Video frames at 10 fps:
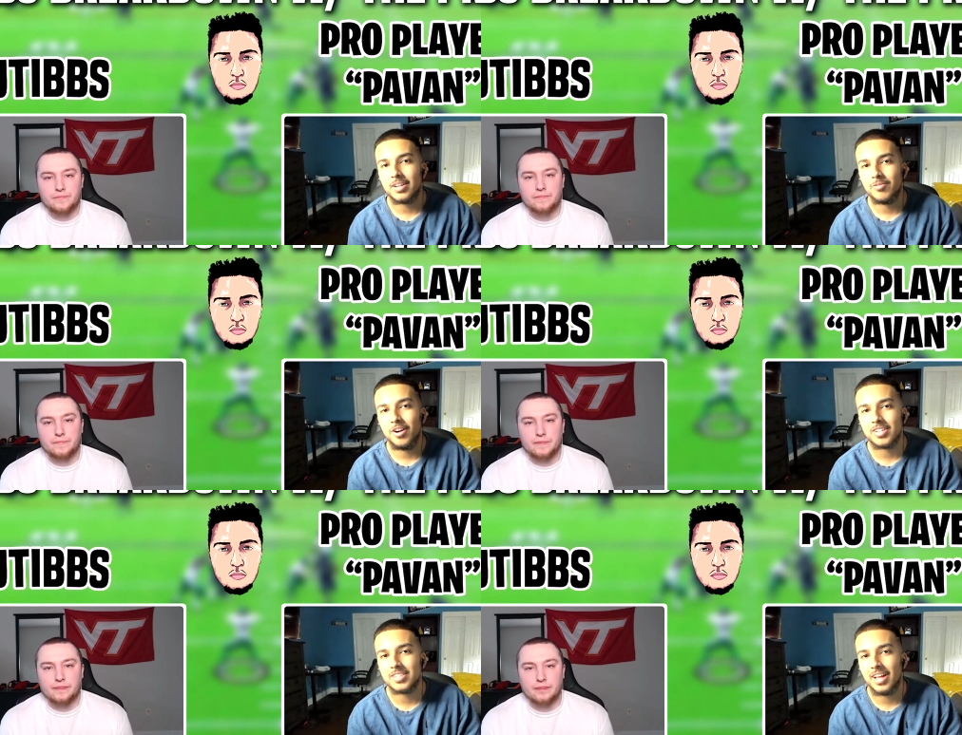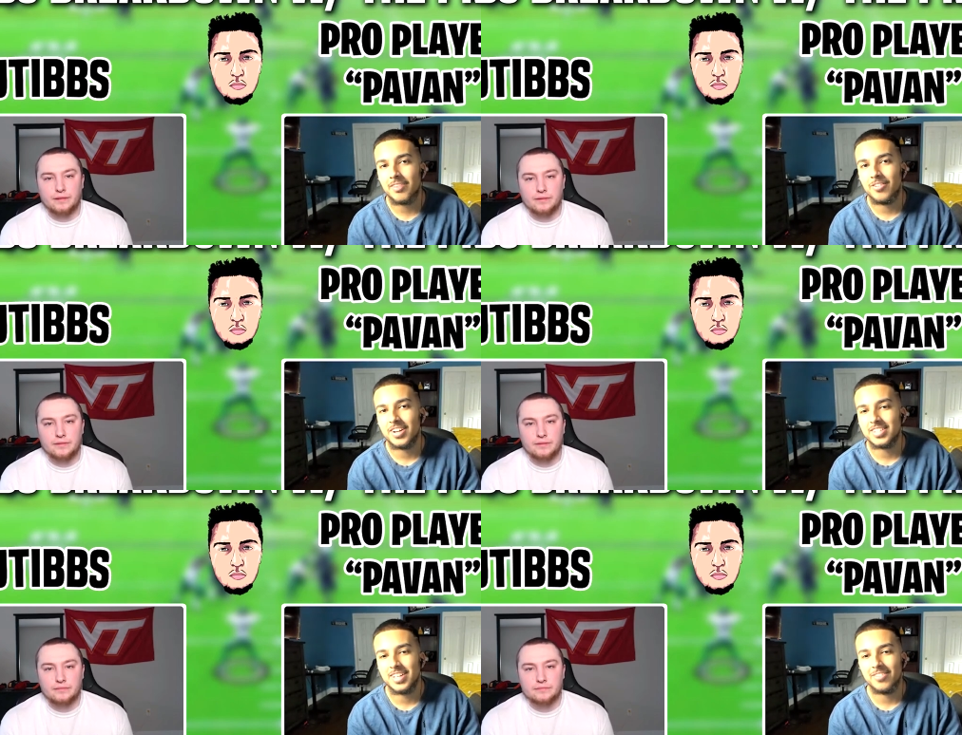Speaker 1: and watch that,
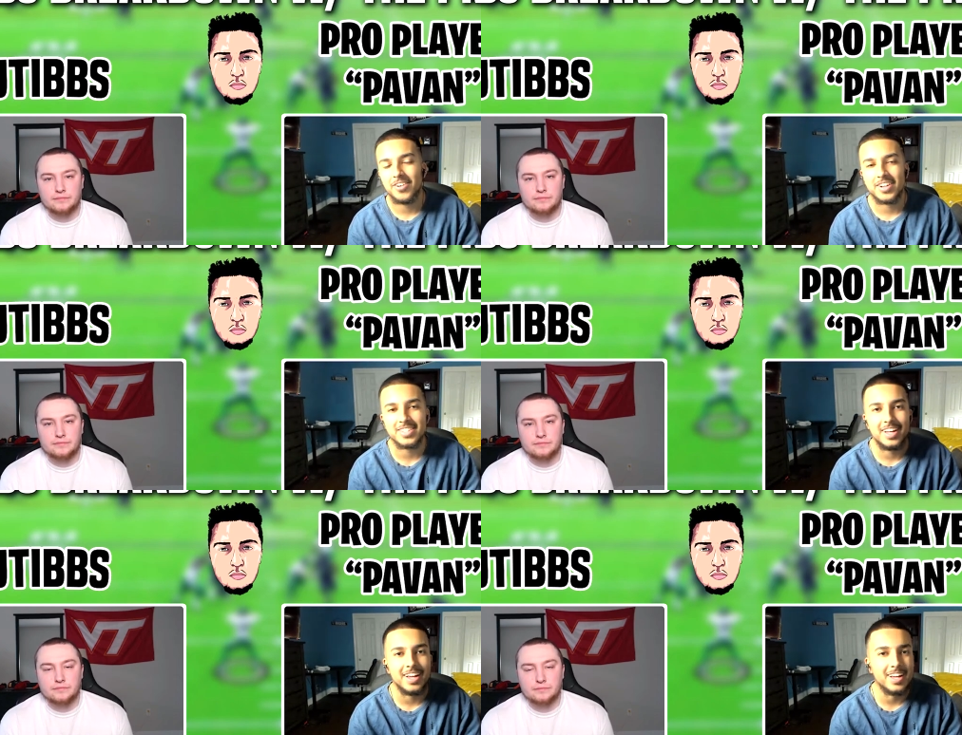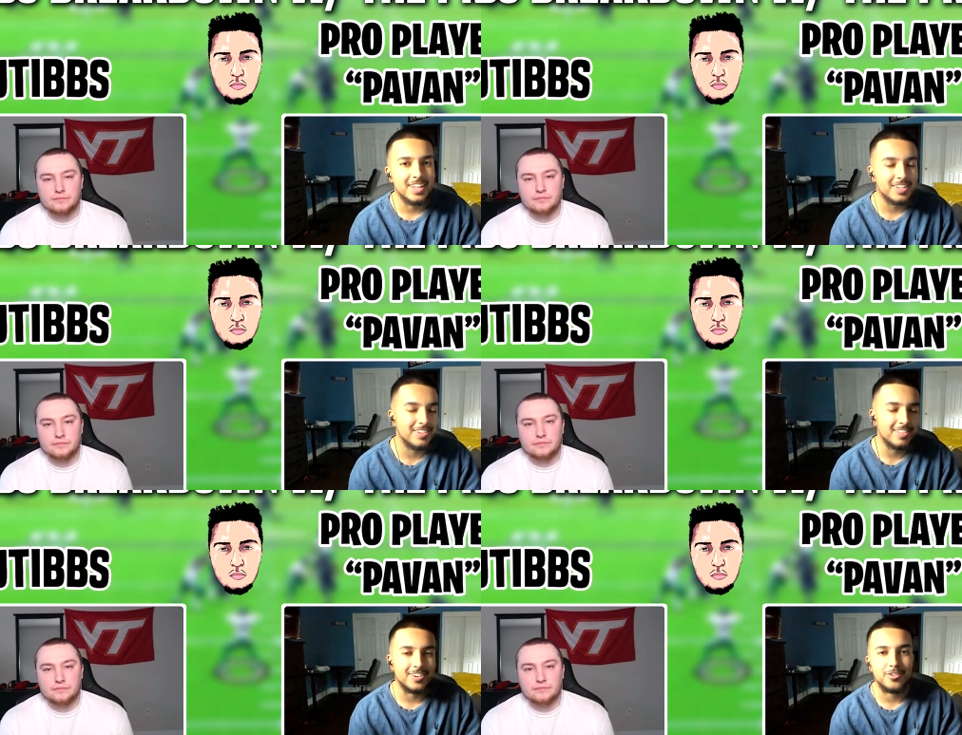watch that, watch that,
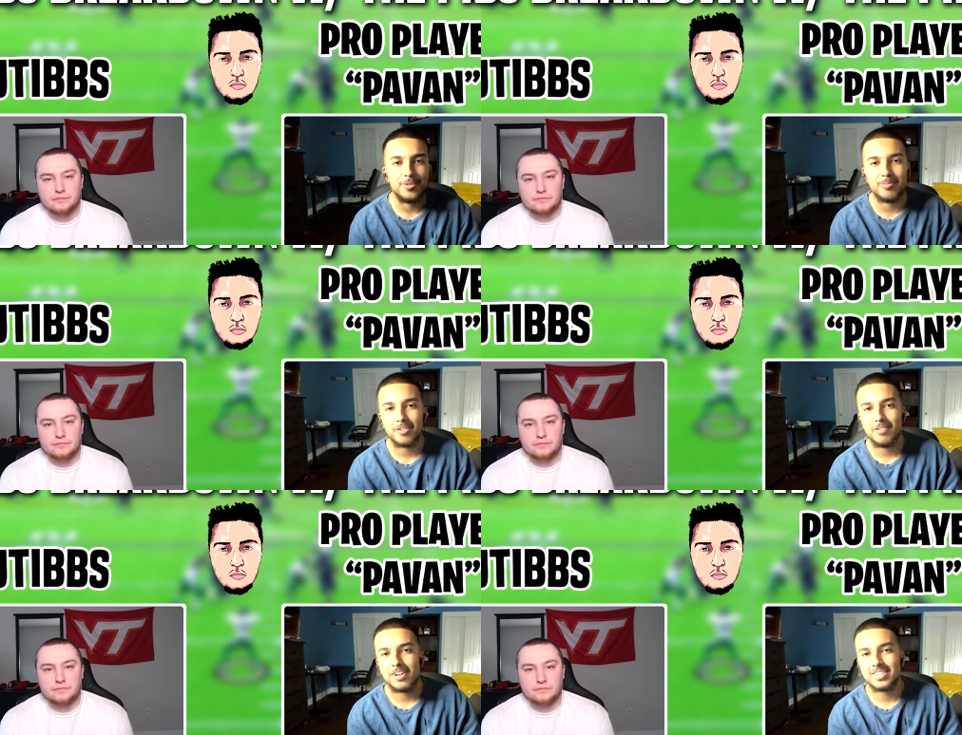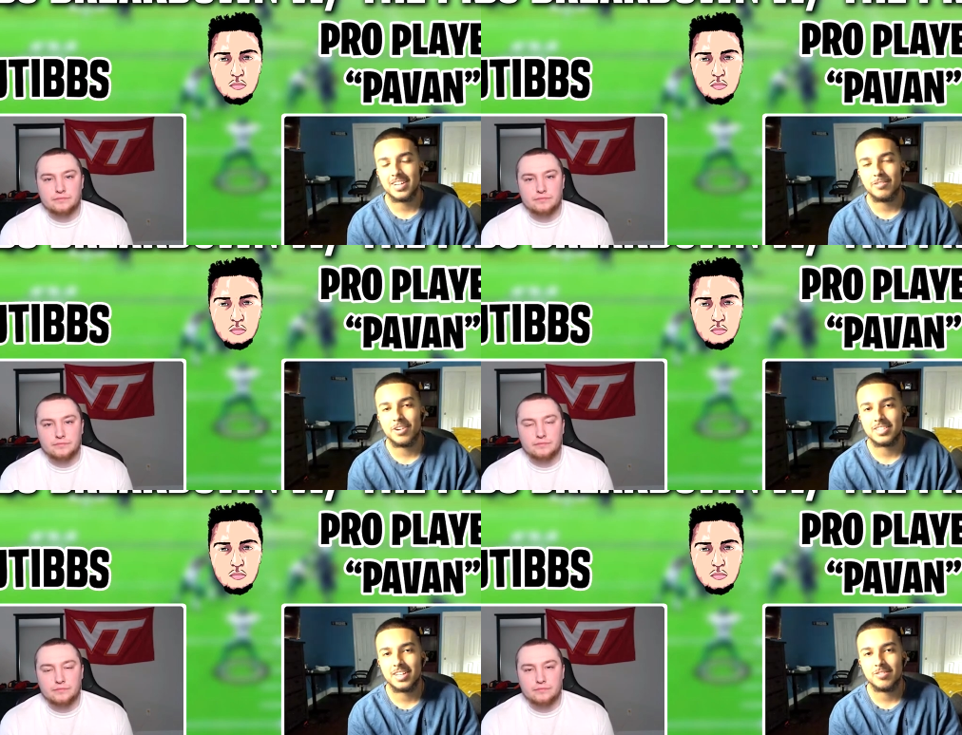do a little homework, watch that,
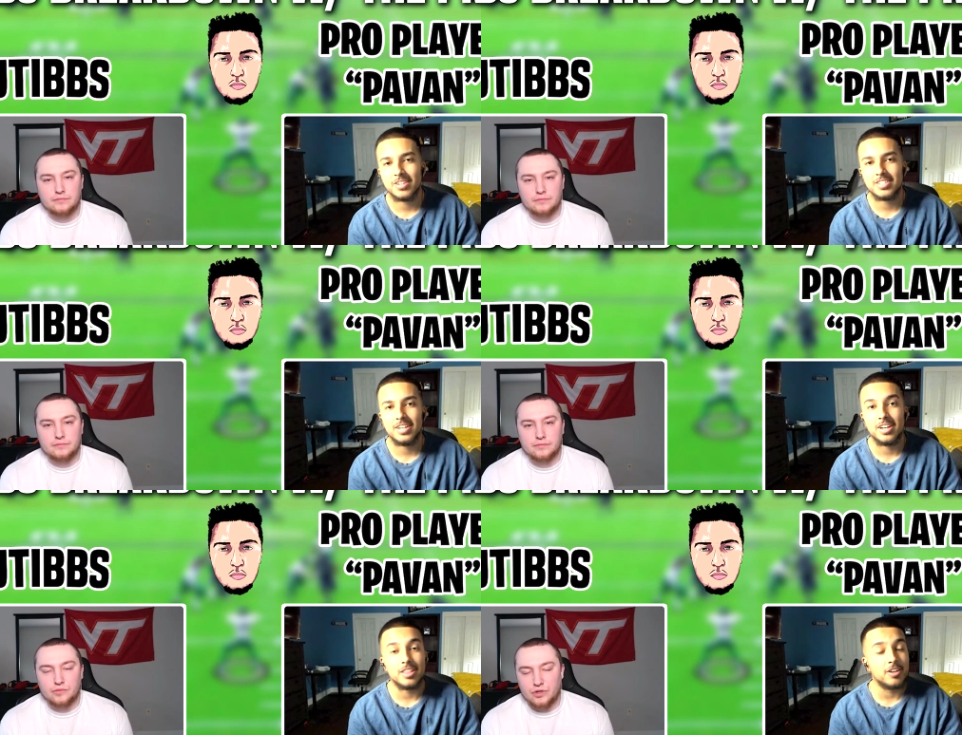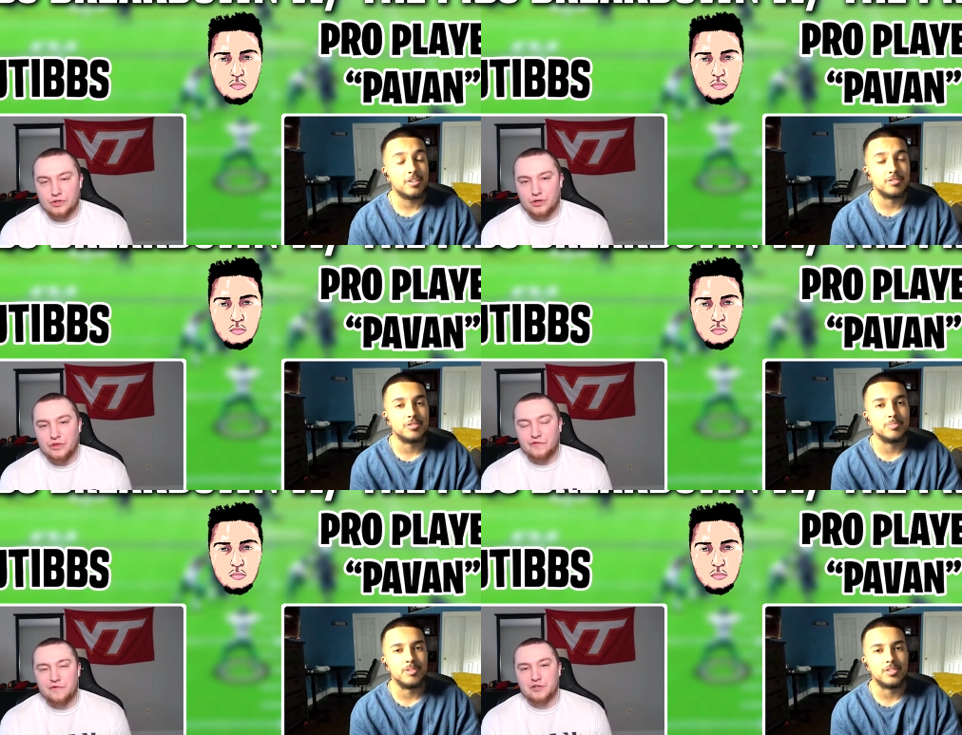watch that, watch that. And
Speaker 2: I thought it was super dope.
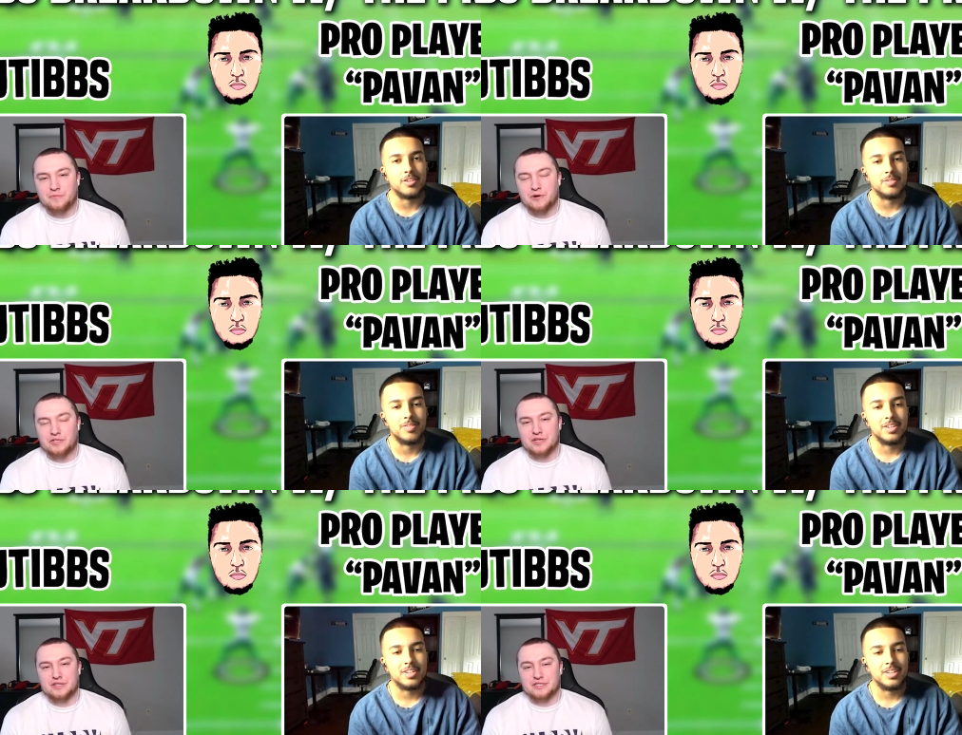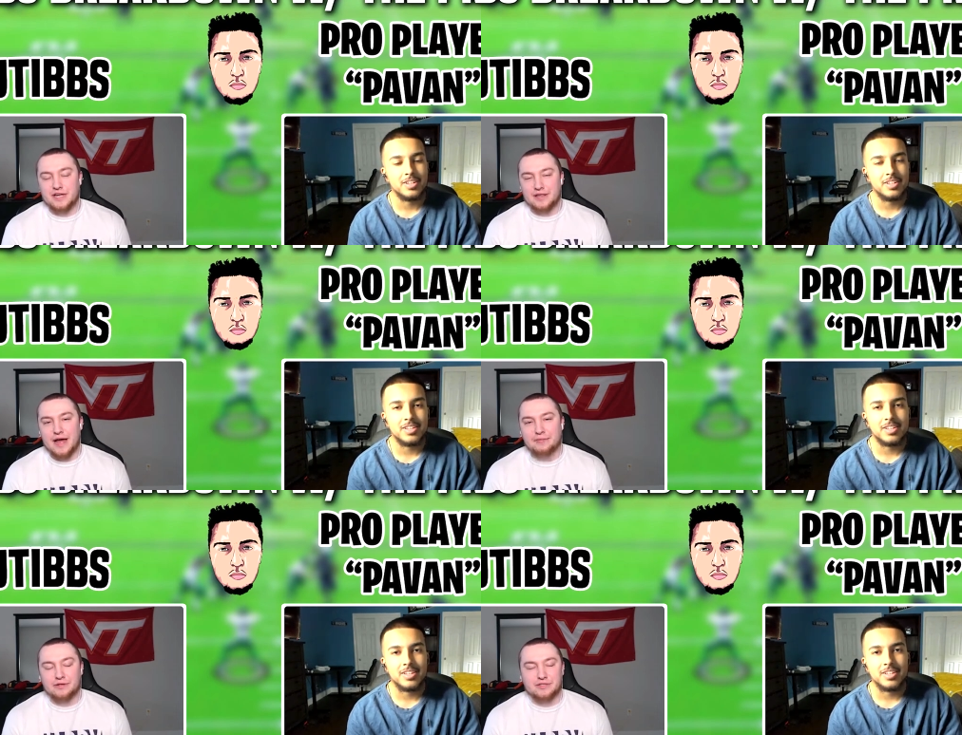You're the first person to say
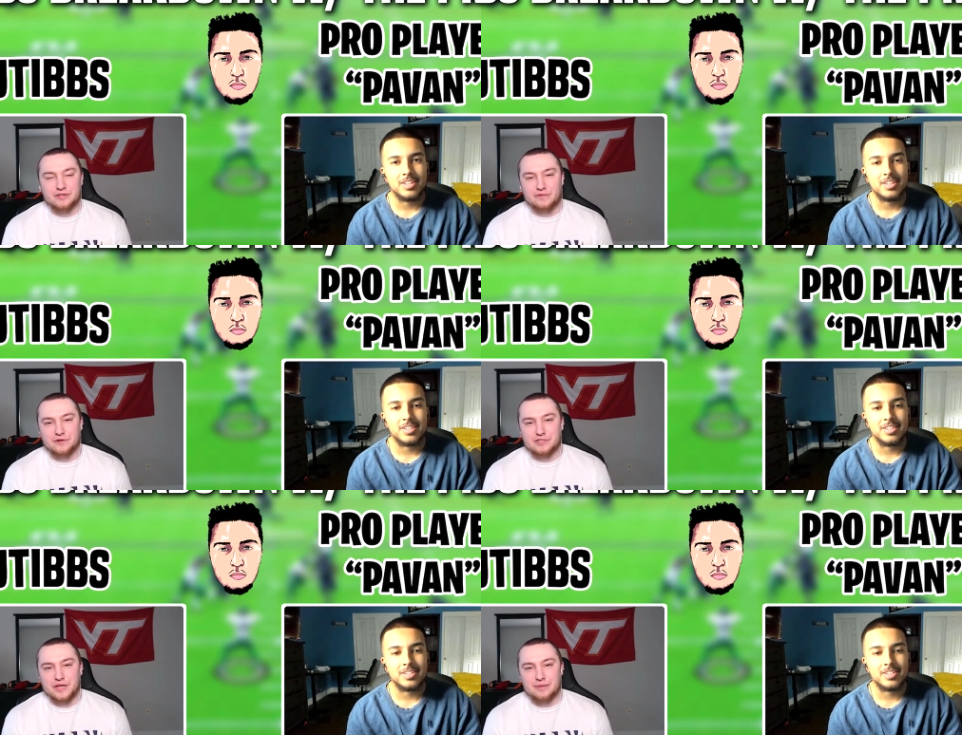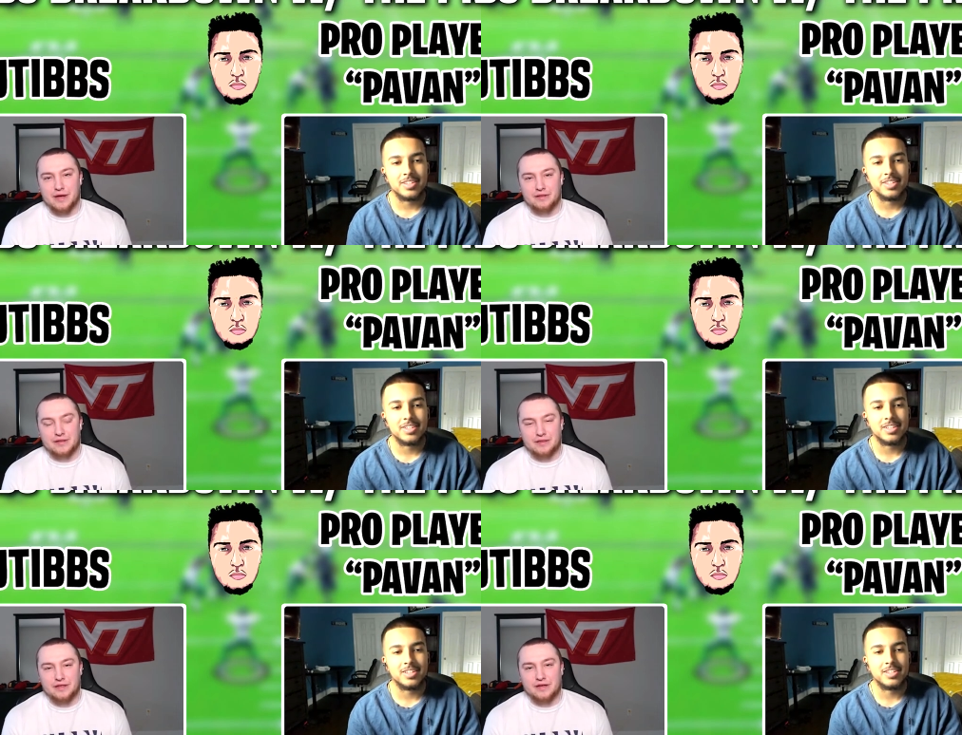that one's the first game. I
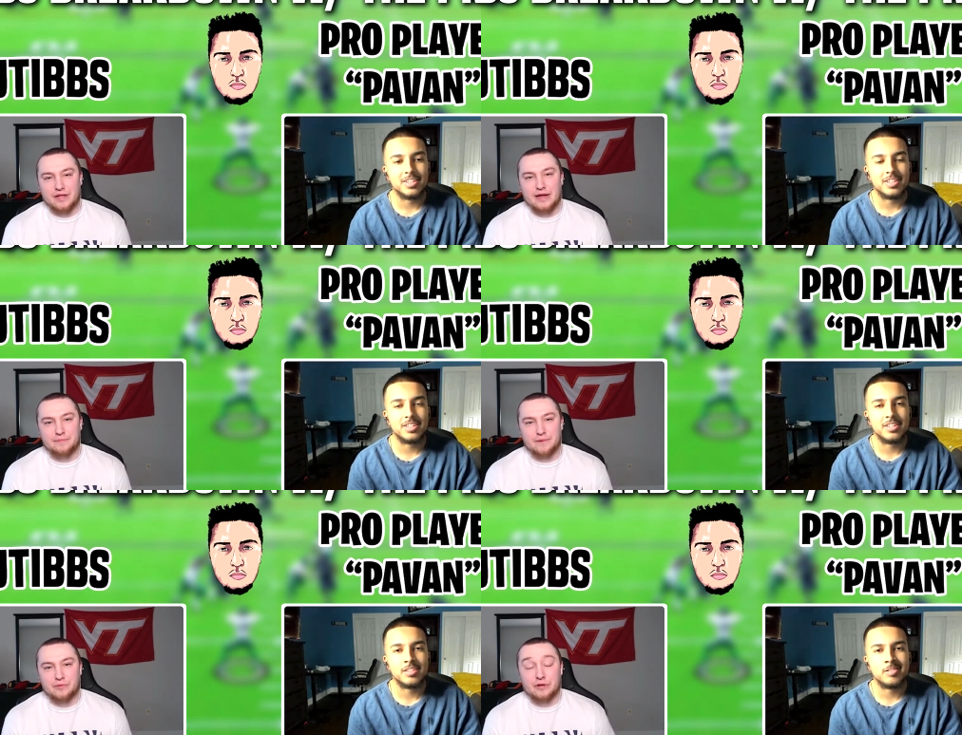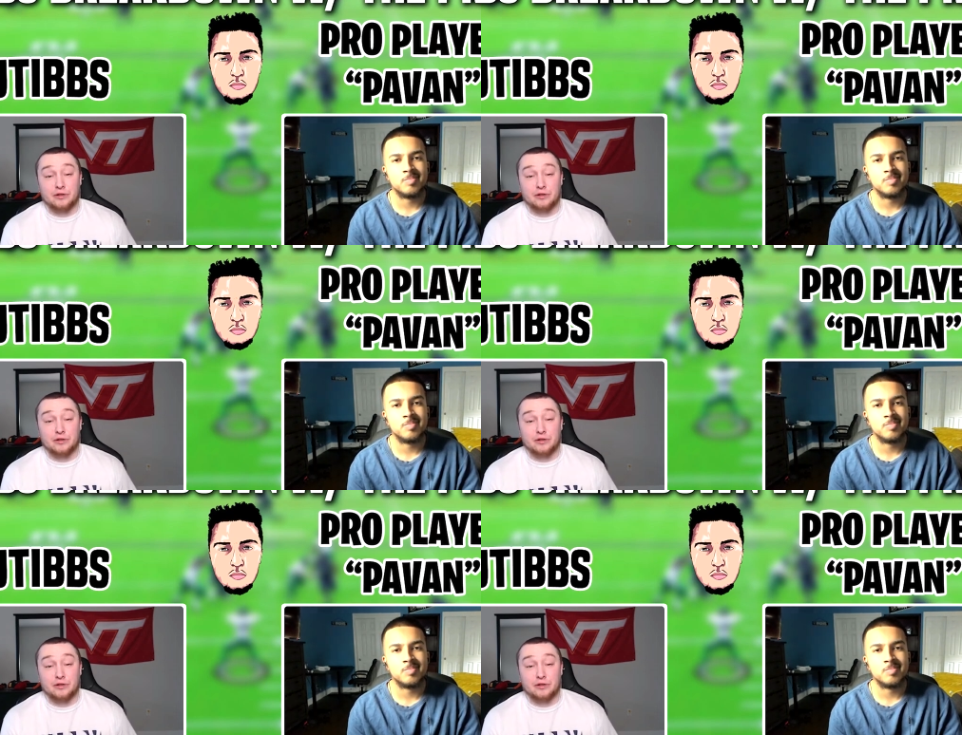think a lot of people,